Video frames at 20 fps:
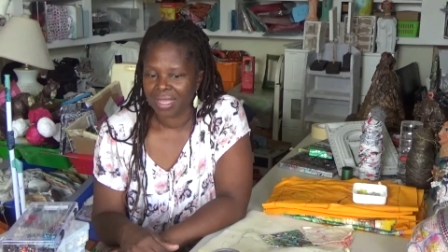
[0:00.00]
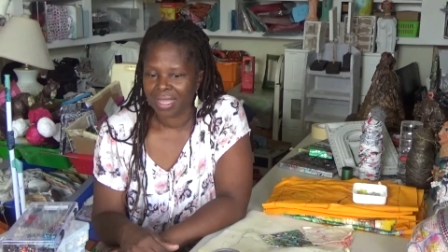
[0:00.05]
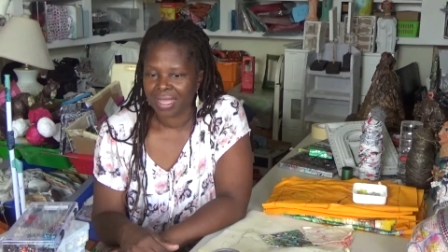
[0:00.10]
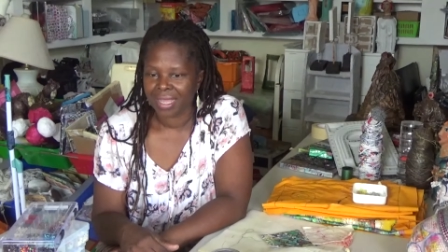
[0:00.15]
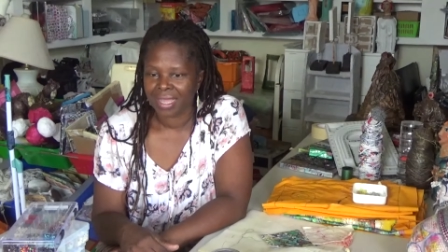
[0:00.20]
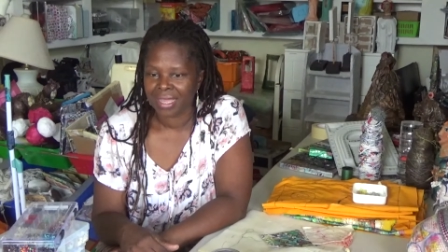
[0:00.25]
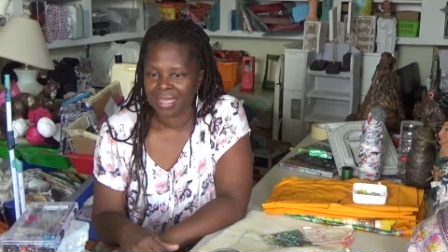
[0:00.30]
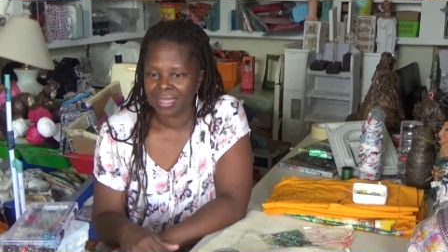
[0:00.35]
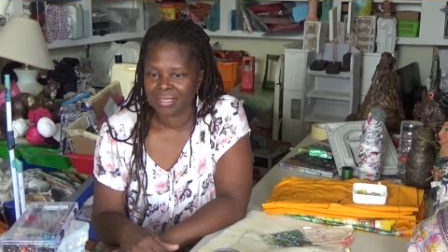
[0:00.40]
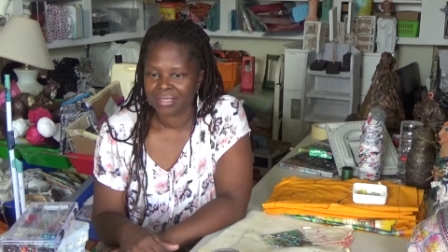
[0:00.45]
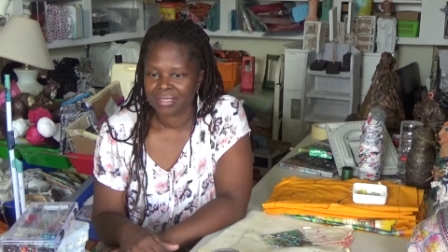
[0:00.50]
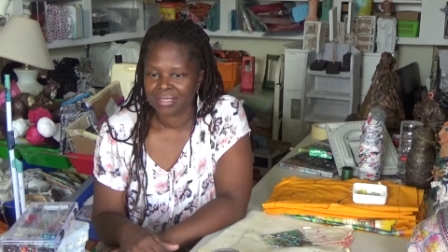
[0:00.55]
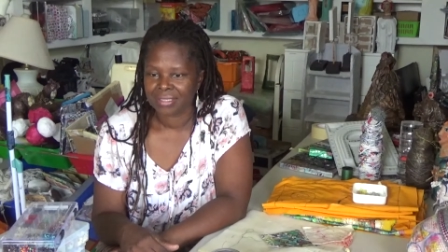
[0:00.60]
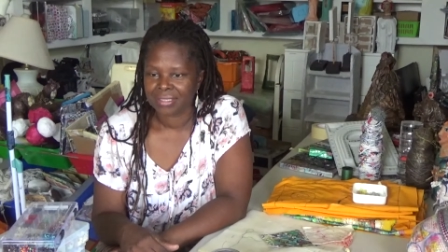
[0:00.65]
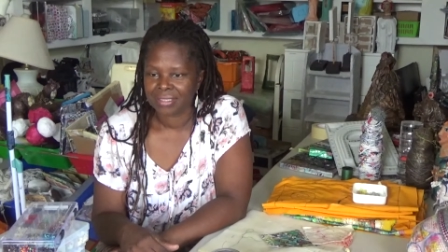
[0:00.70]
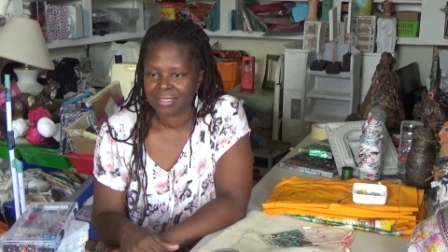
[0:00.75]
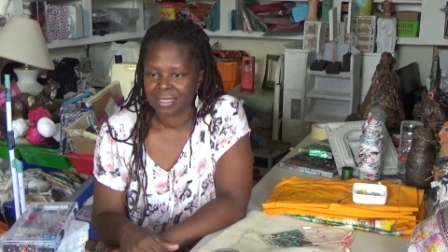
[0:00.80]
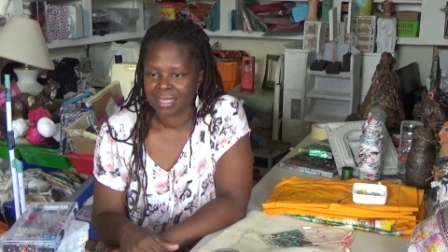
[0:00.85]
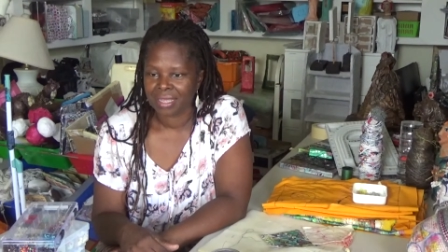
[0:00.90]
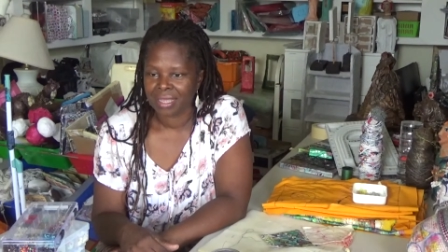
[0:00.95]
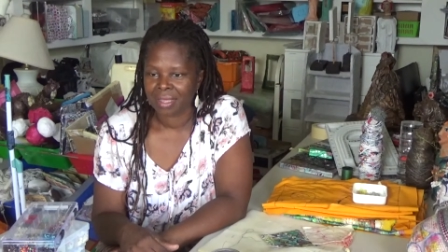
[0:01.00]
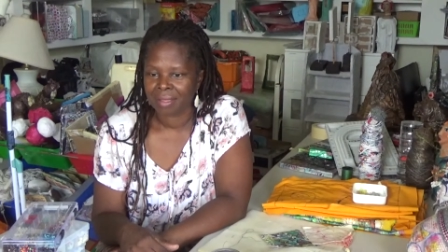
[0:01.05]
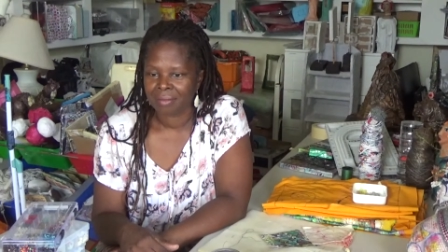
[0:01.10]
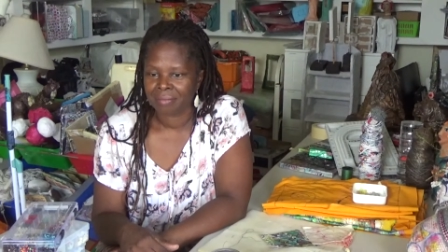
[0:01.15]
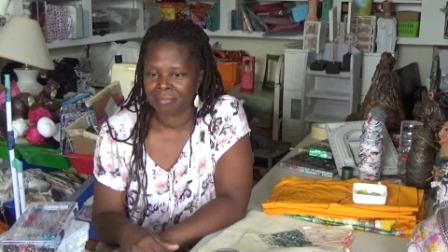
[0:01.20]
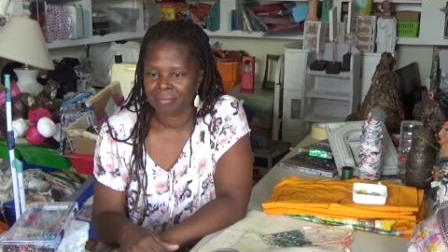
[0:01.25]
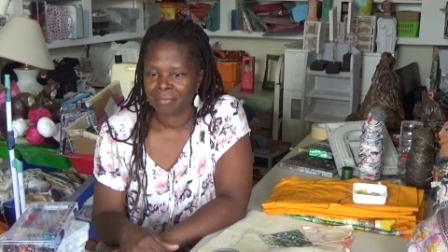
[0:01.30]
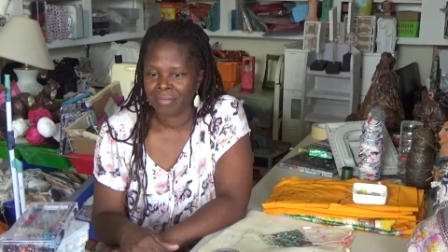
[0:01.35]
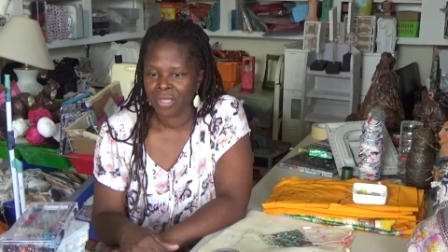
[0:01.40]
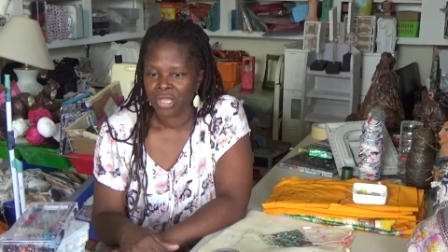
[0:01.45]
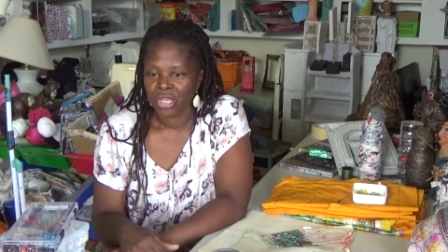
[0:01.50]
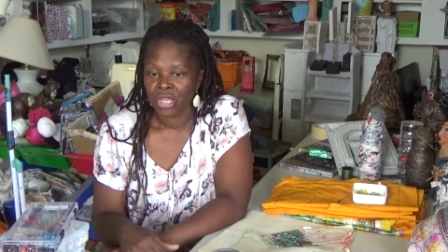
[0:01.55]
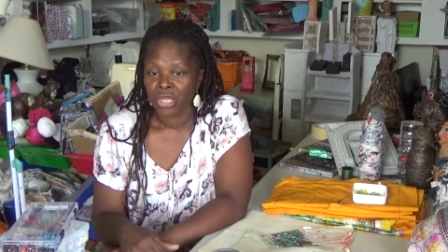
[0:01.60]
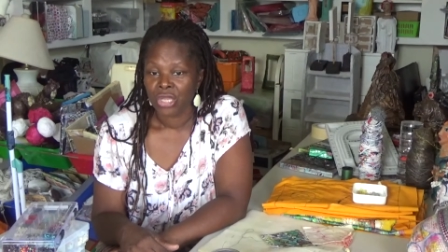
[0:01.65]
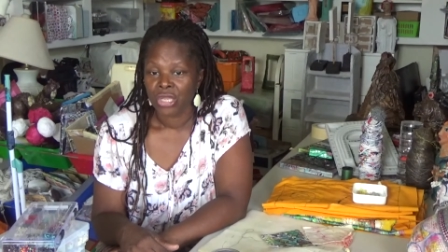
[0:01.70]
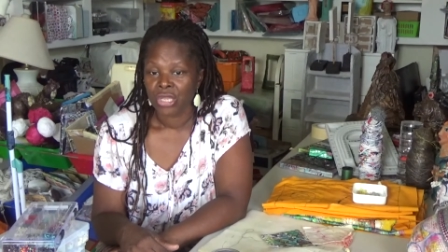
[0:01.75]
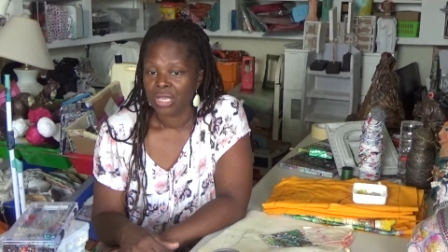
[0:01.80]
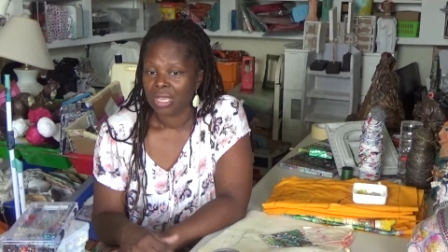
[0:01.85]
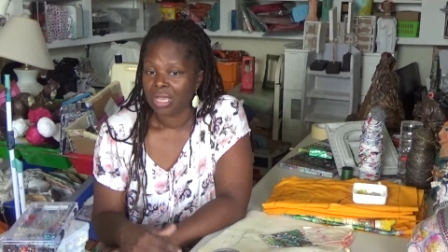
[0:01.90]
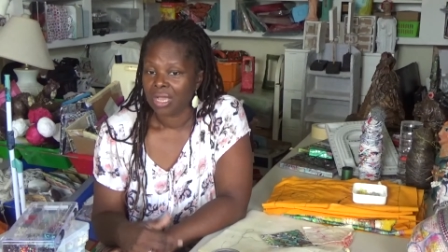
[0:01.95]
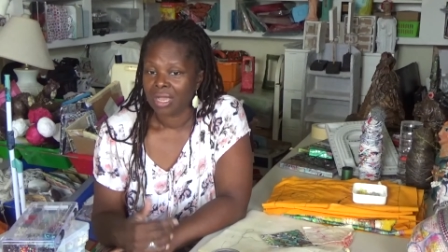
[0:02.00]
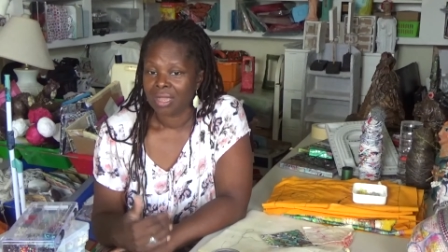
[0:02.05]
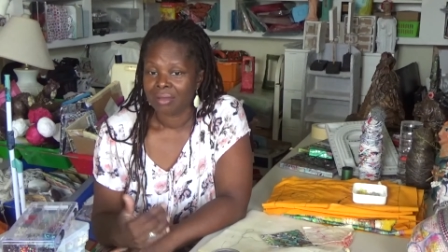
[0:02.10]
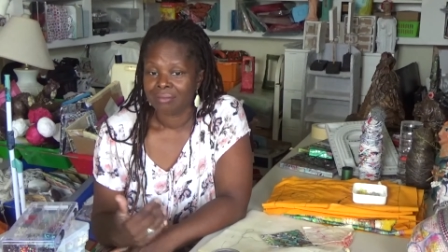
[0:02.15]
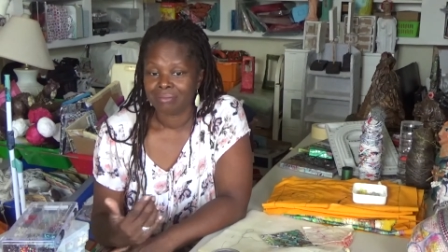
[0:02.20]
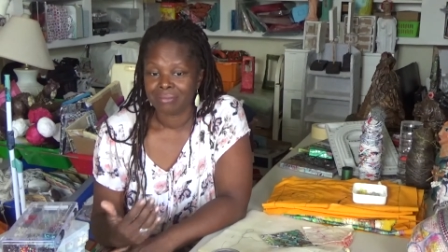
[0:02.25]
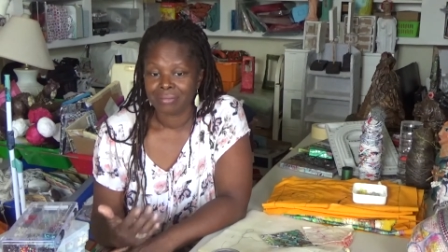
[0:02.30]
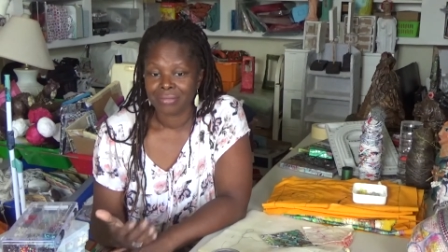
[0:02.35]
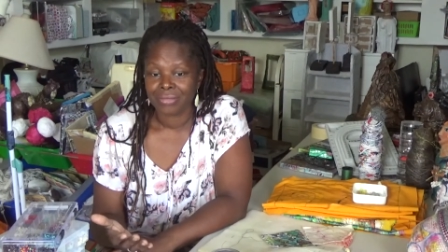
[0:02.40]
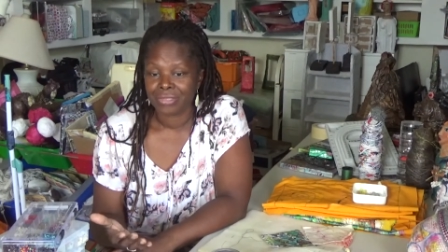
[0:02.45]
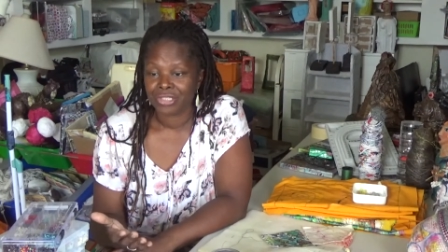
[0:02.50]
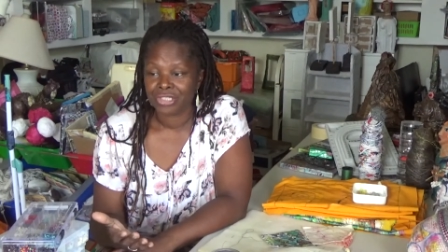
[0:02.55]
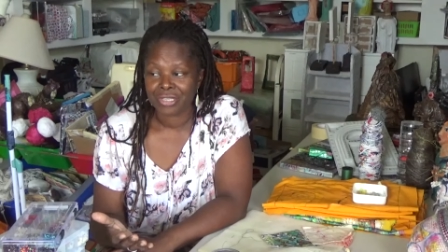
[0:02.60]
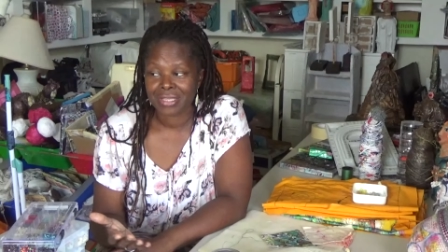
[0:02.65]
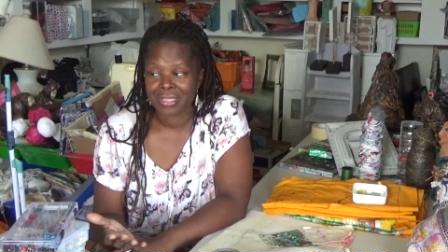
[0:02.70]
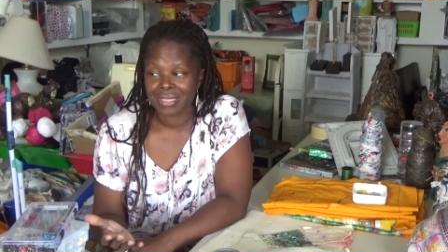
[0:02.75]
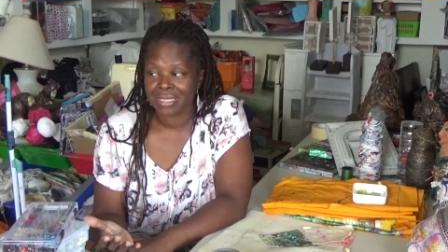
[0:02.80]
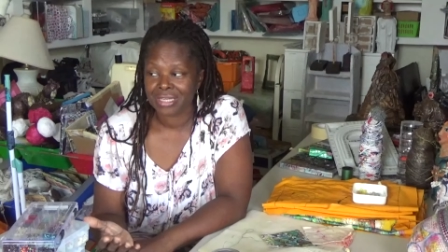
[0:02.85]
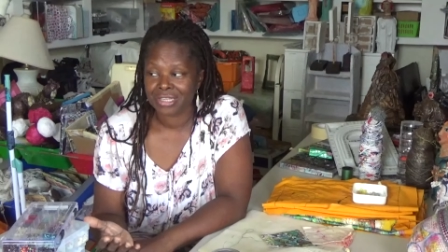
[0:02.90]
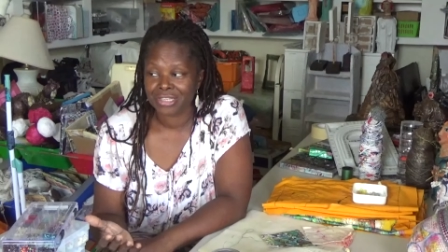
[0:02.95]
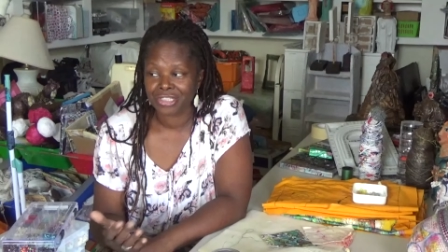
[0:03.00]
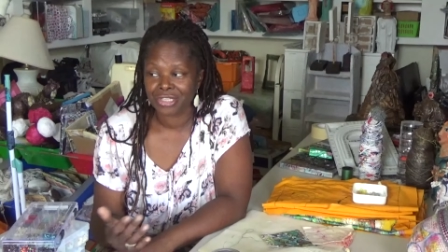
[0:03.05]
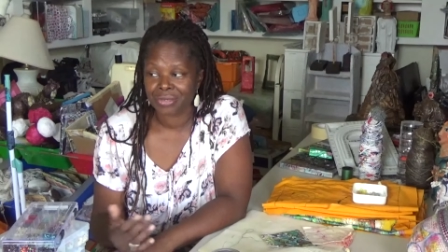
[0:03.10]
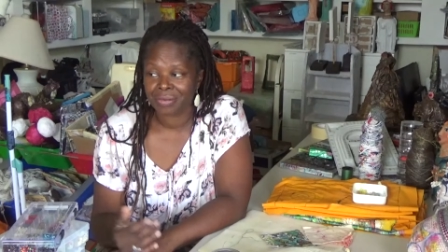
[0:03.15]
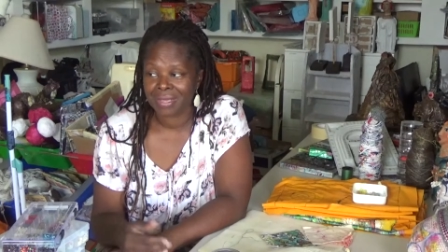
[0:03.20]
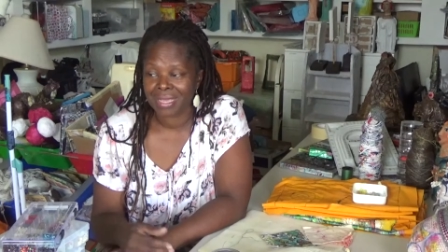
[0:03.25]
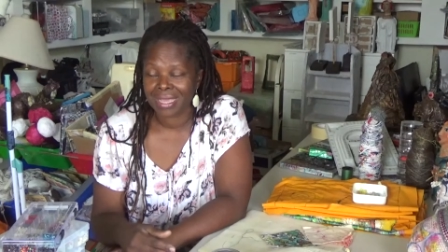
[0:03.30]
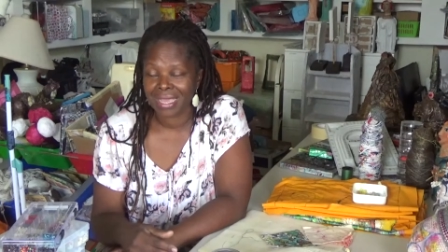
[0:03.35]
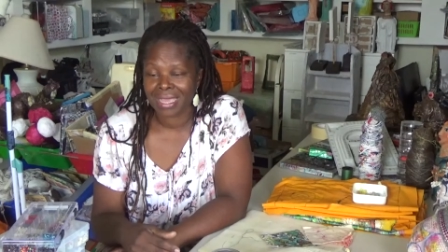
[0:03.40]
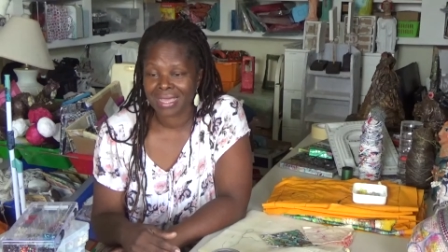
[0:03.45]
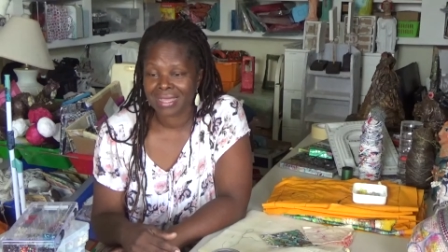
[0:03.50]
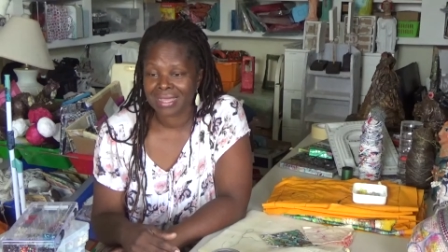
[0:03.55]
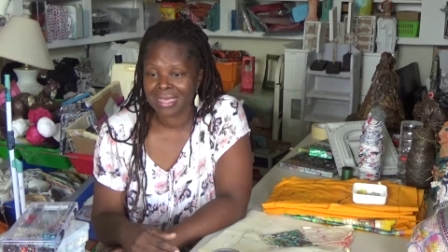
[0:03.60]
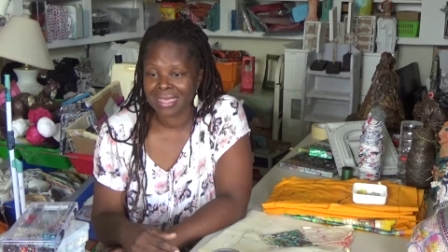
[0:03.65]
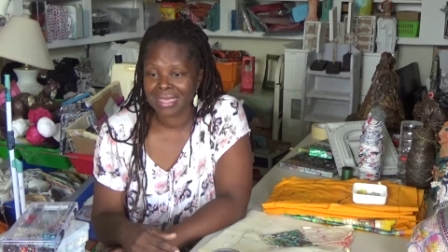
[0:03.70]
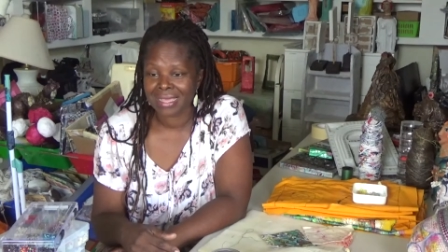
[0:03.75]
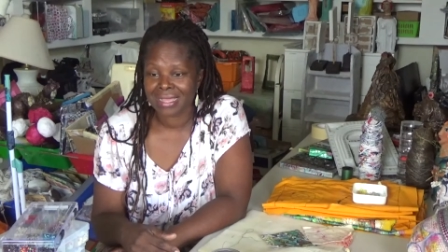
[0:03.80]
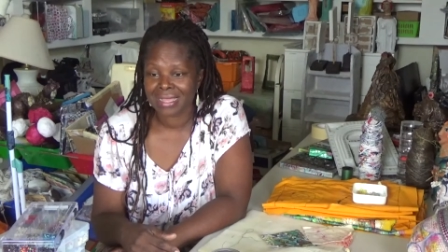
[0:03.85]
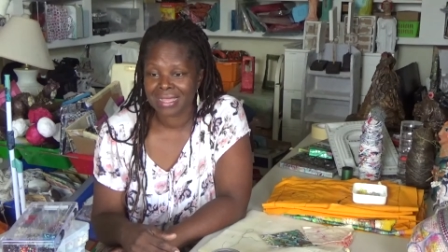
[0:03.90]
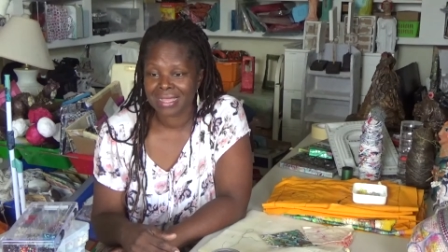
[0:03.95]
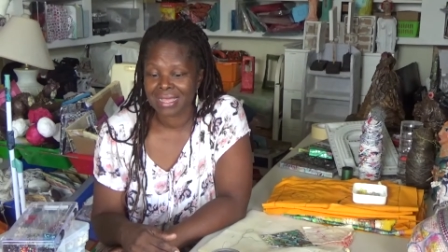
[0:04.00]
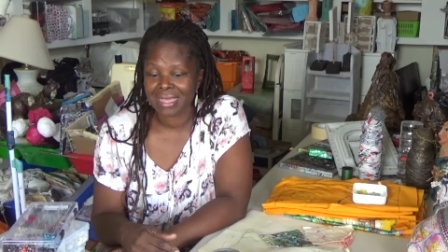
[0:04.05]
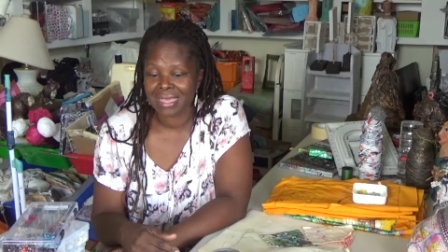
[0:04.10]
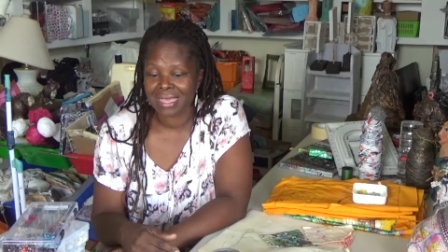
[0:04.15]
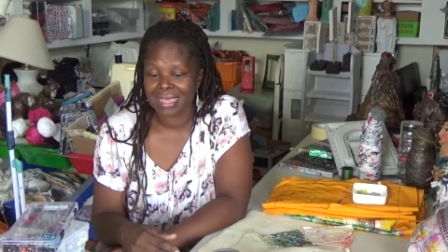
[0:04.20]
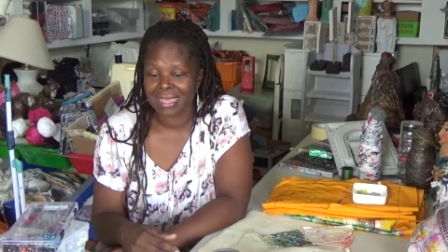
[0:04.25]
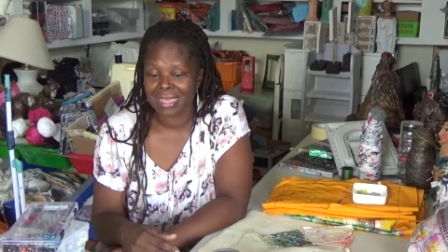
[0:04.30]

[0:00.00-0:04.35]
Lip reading: and I'm just going to do it as is.